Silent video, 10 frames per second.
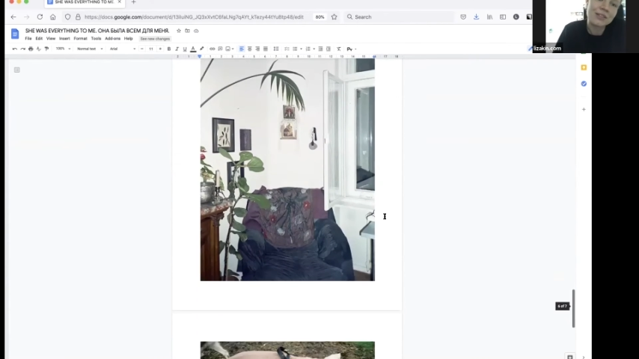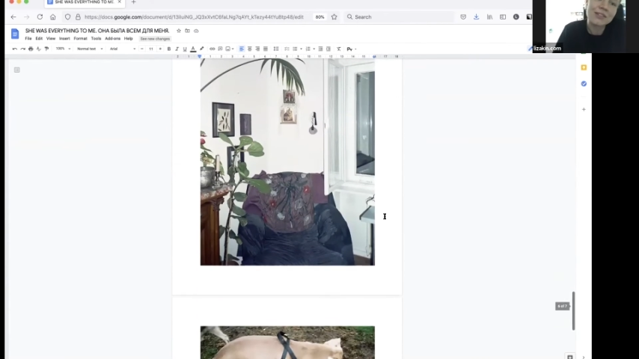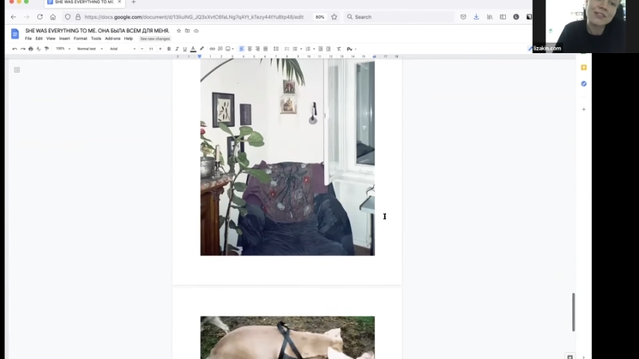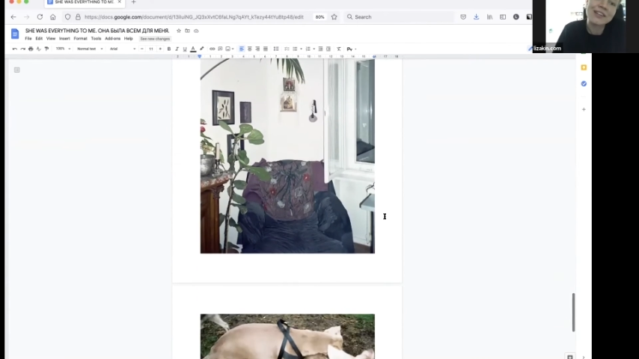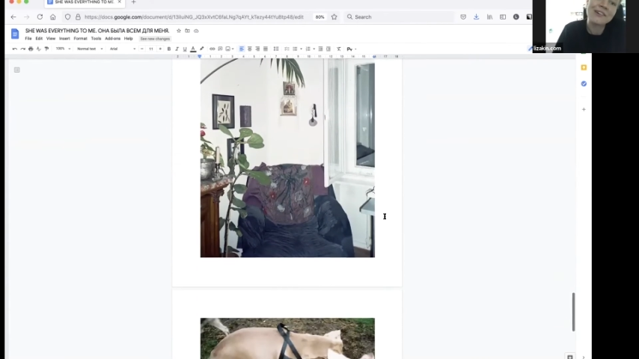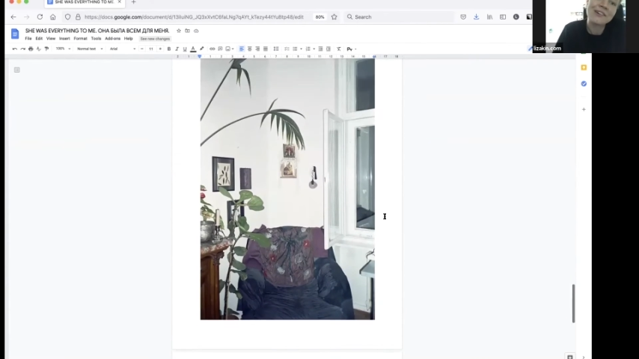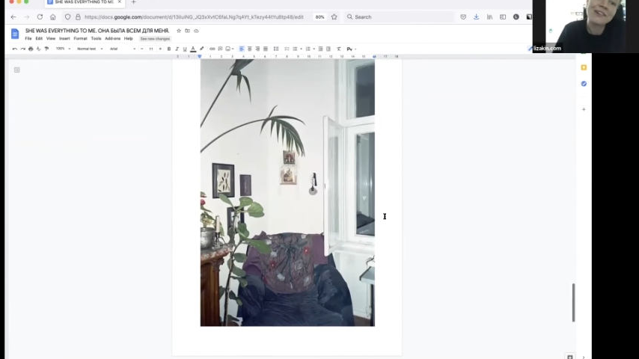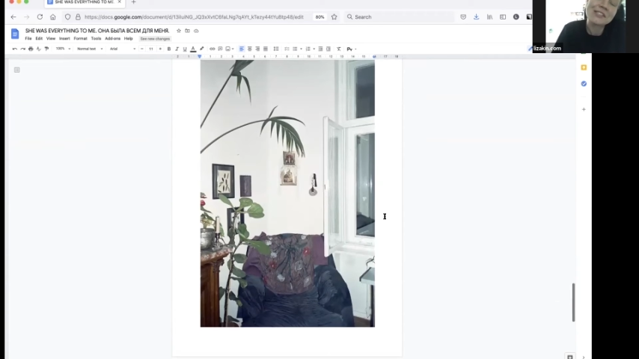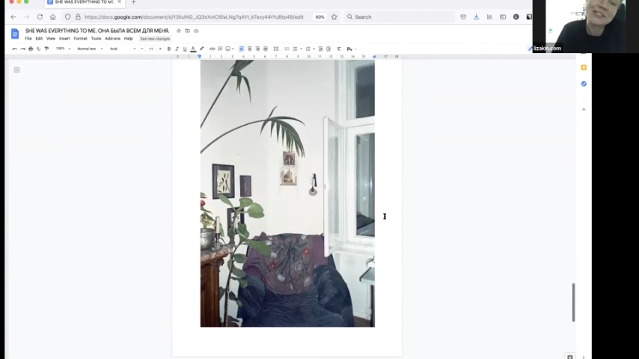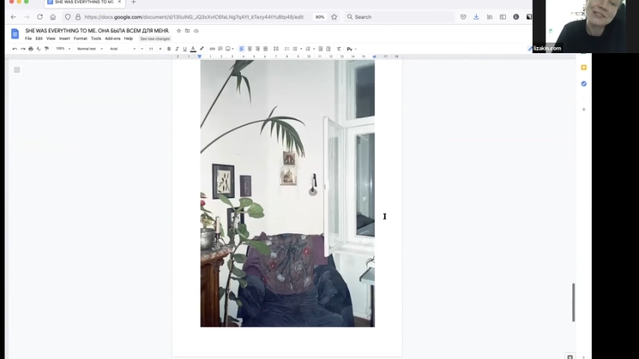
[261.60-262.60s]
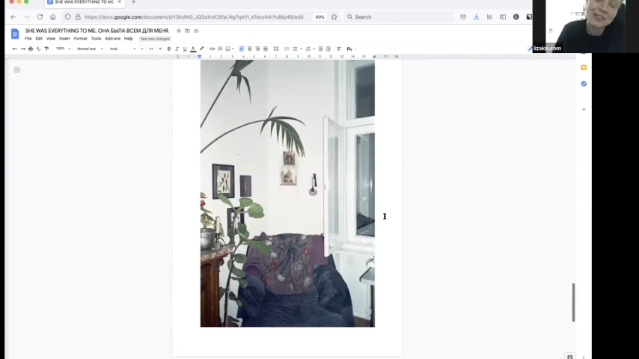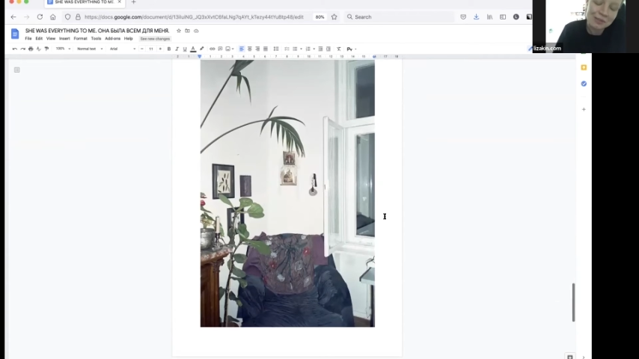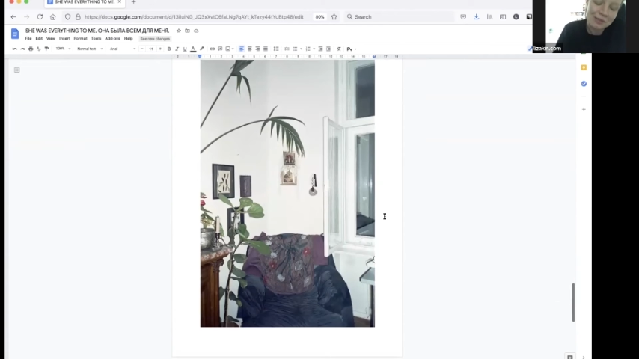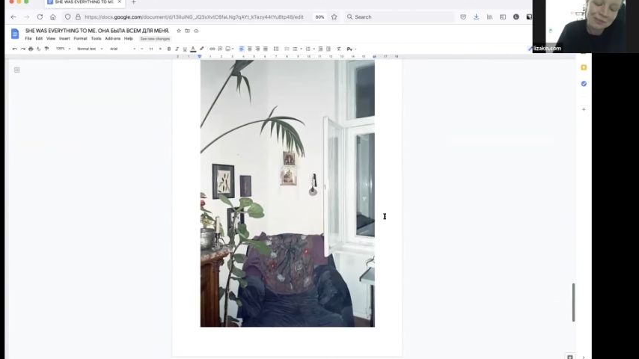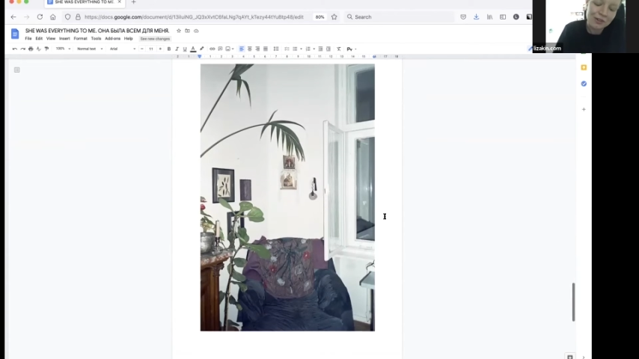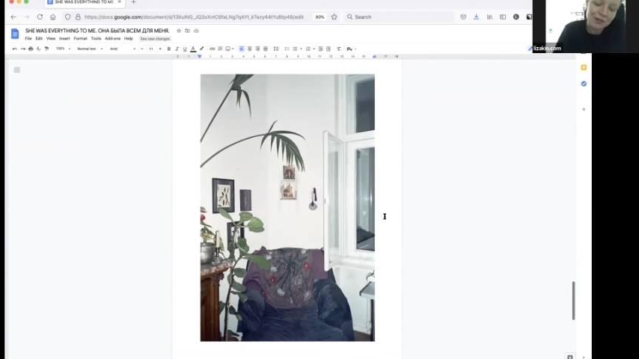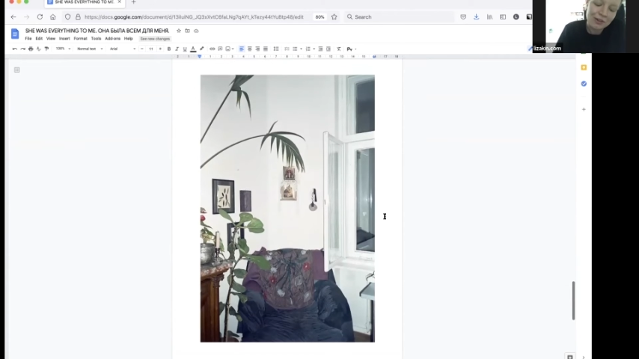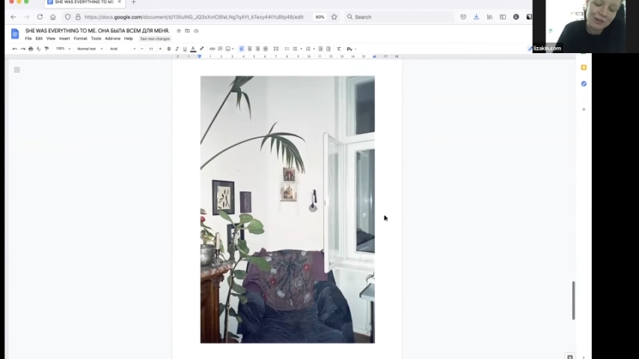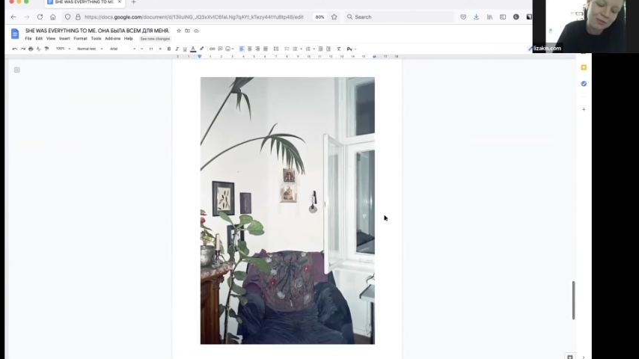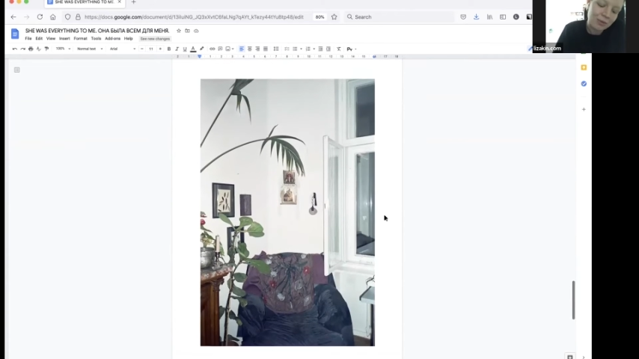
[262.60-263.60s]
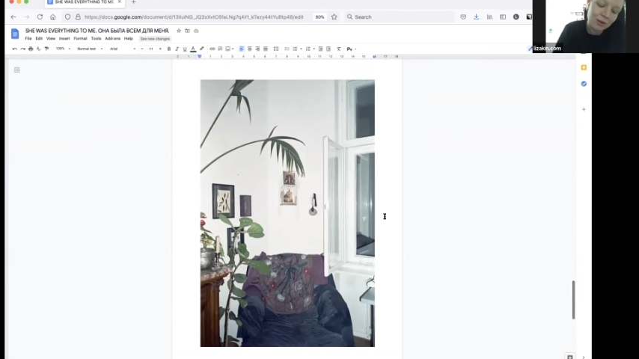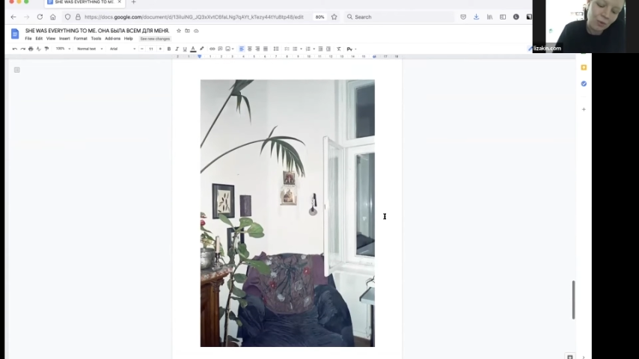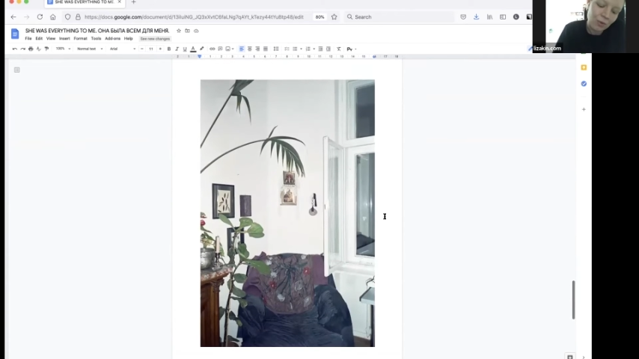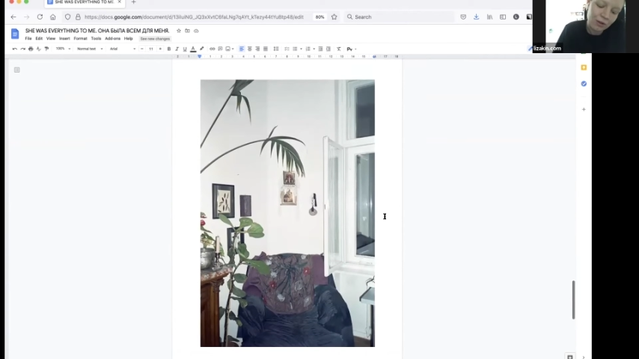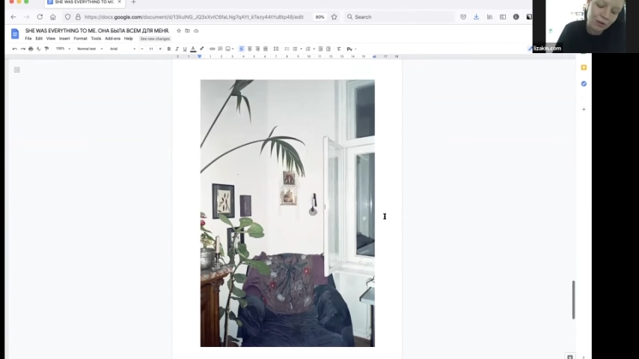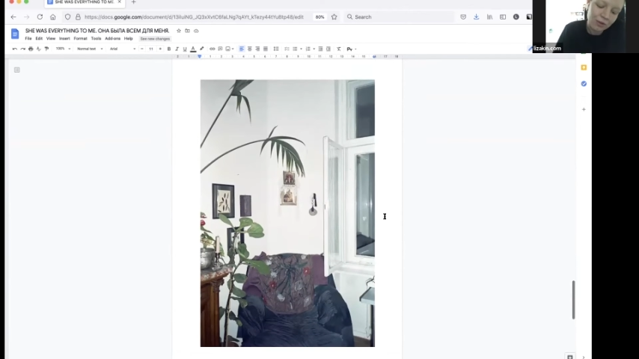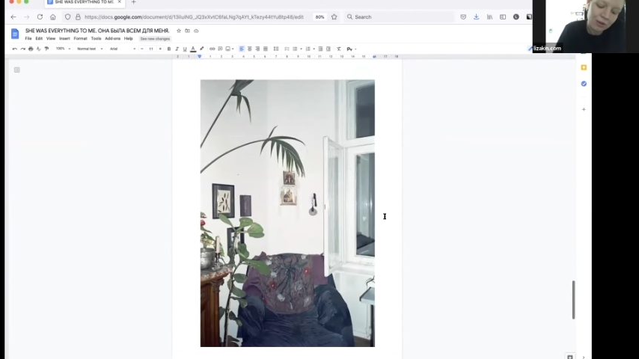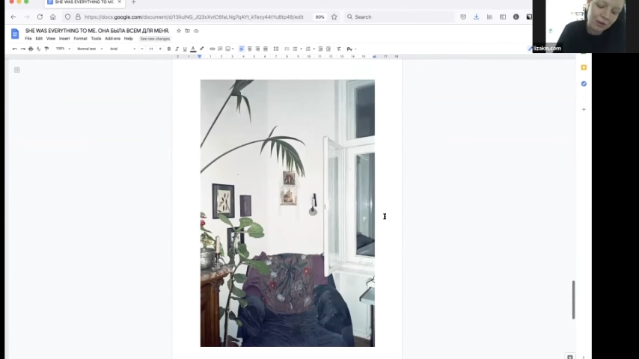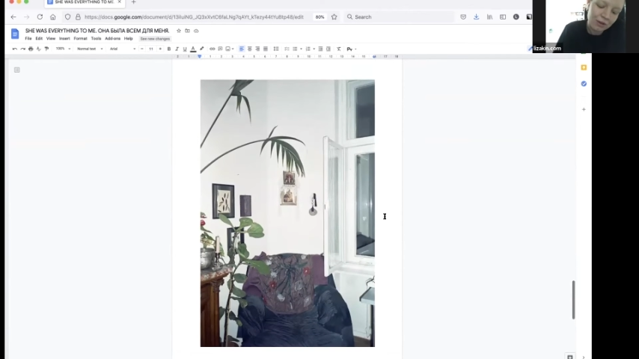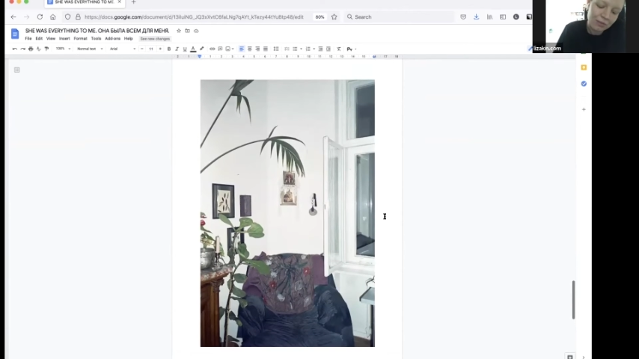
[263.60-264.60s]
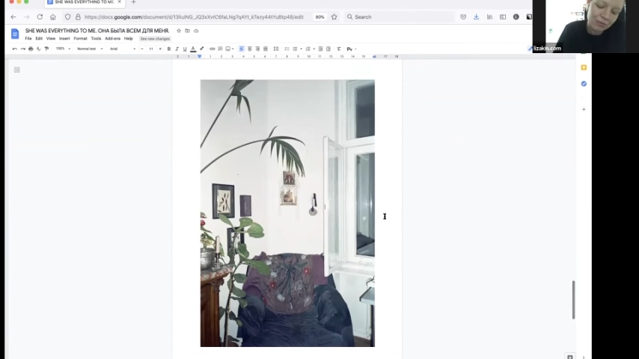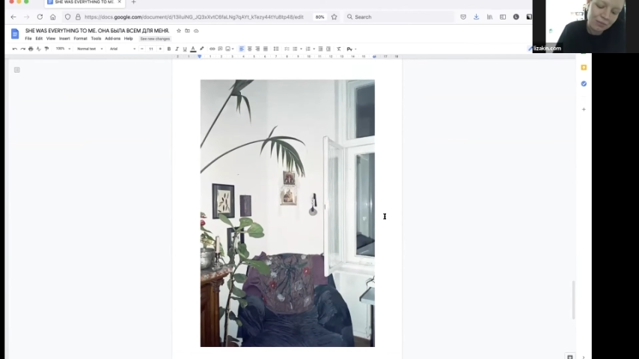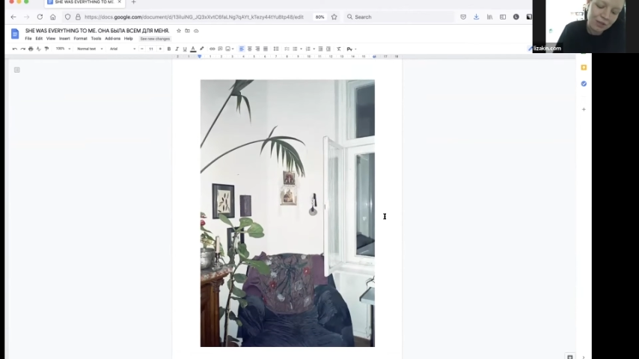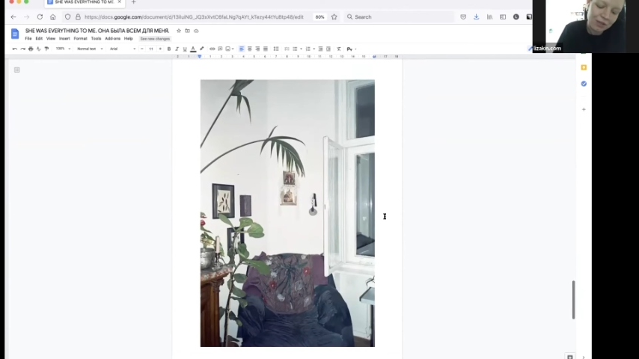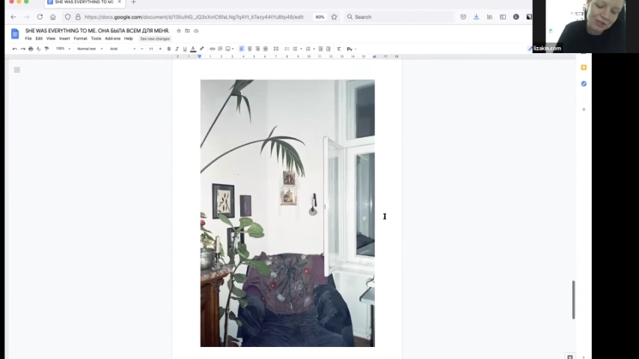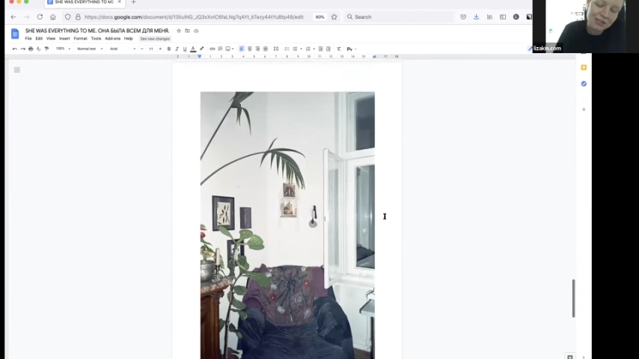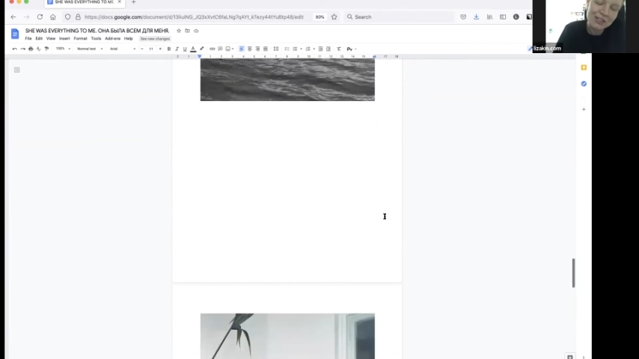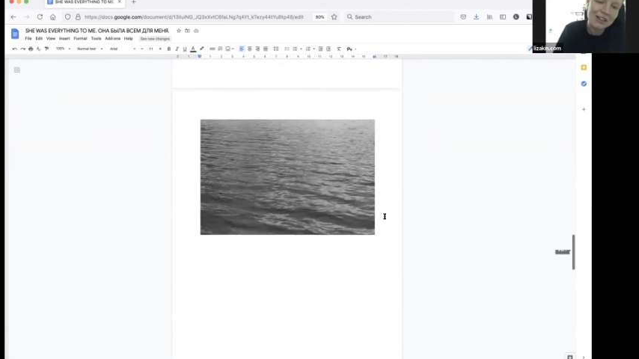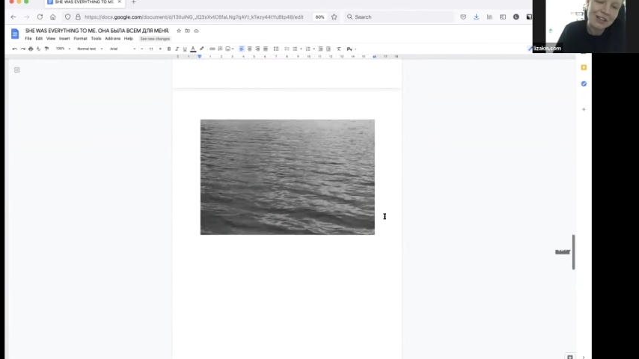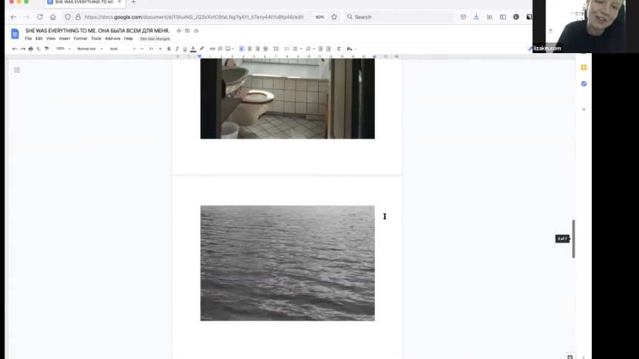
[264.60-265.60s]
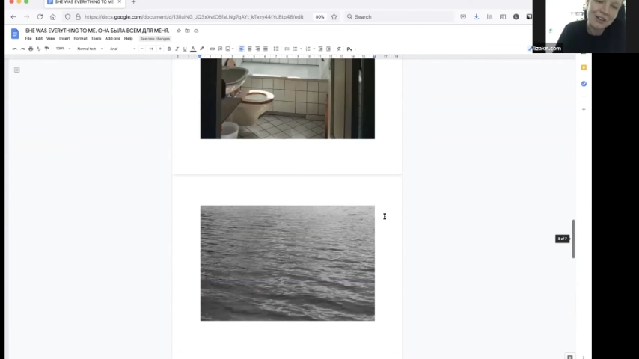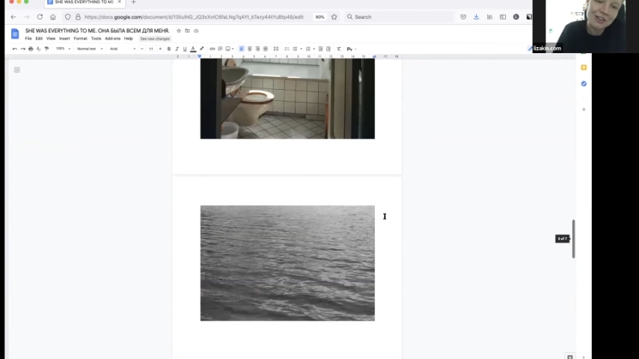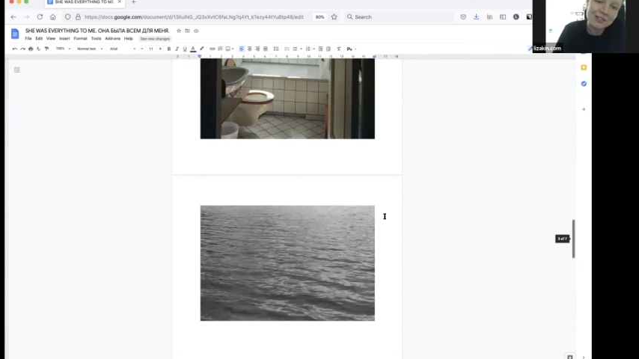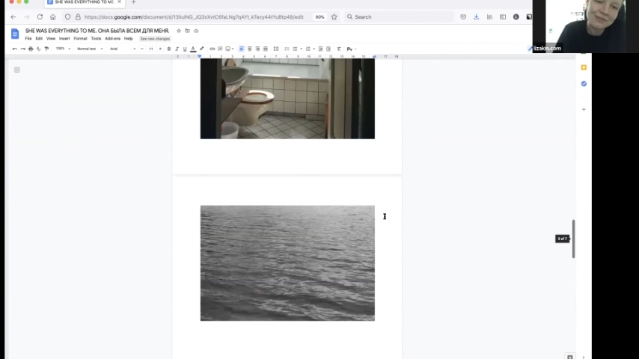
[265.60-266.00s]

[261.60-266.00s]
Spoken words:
Nobody's mouth can be seen.